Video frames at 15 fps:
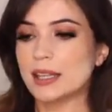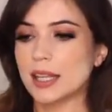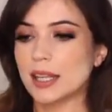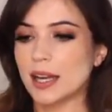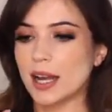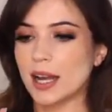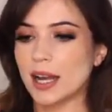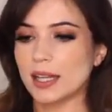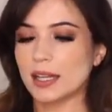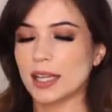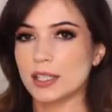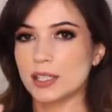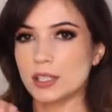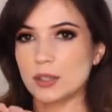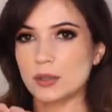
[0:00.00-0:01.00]
And then I
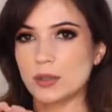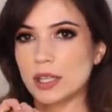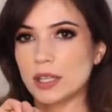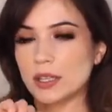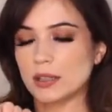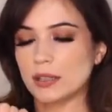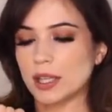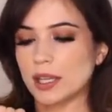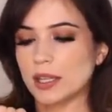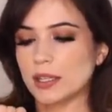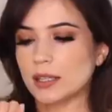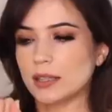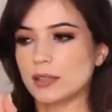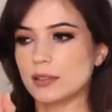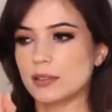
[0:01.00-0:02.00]
like to do the
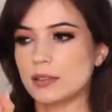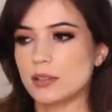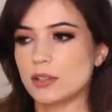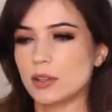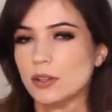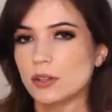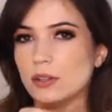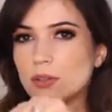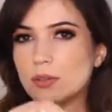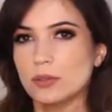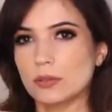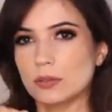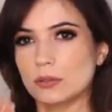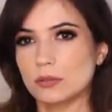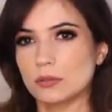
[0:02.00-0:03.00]
like
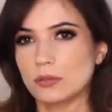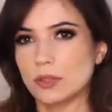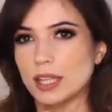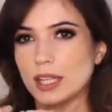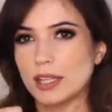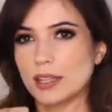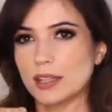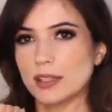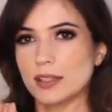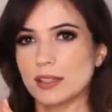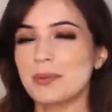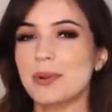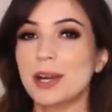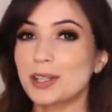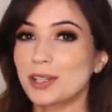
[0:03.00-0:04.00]
knuckle thing.
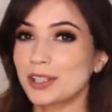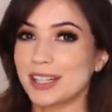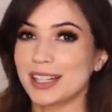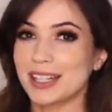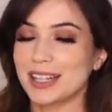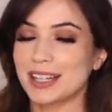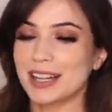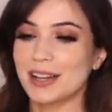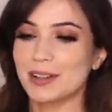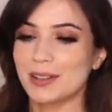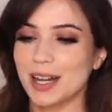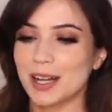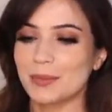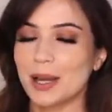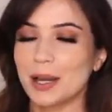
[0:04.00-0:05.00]
I'm not good at it.
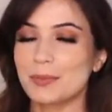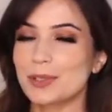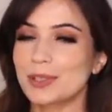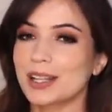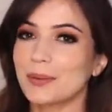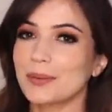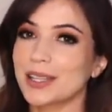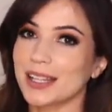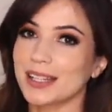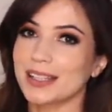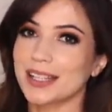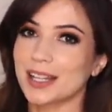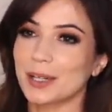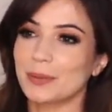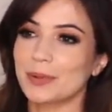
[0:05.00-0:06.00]
I'm
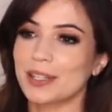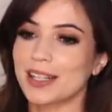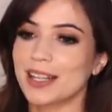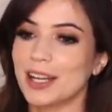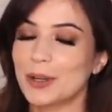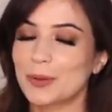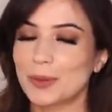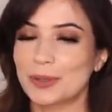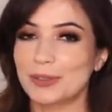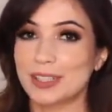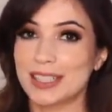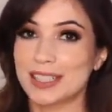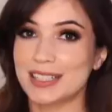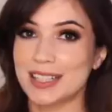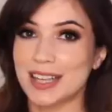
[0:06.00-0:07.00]
getting there, but we're
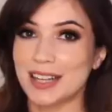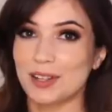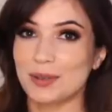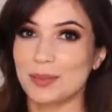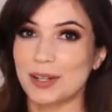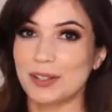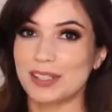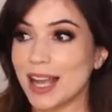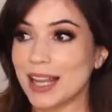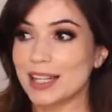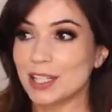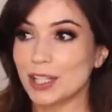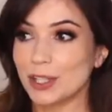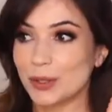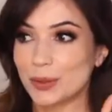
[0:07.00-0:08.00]
really excited about it.
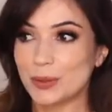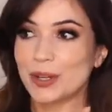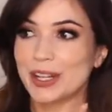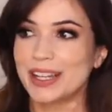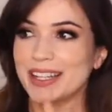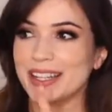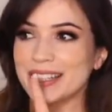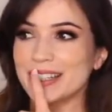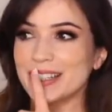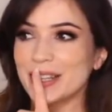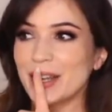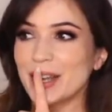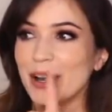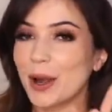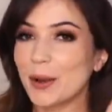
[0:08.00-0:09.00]
And you know what?
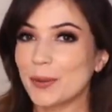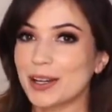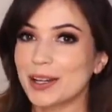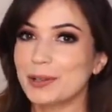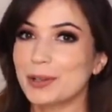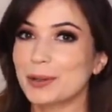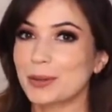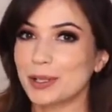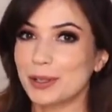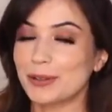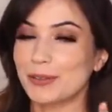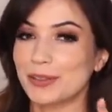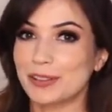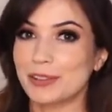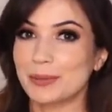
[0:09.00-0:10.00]
I wanna know what your
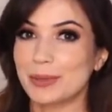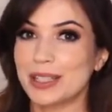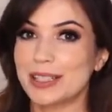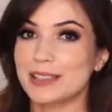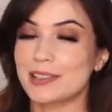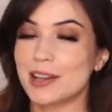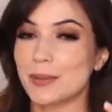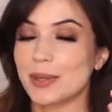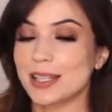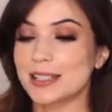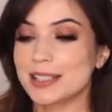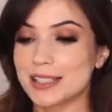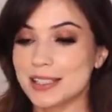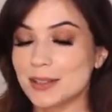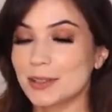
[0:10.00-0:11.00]
favorite pizza topping
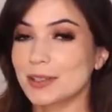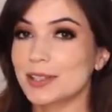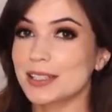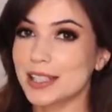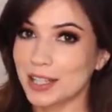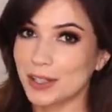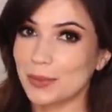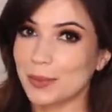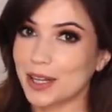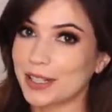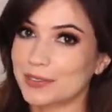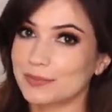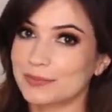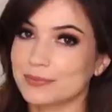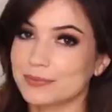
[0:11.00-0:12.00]
is because I'm gonna tell you mine.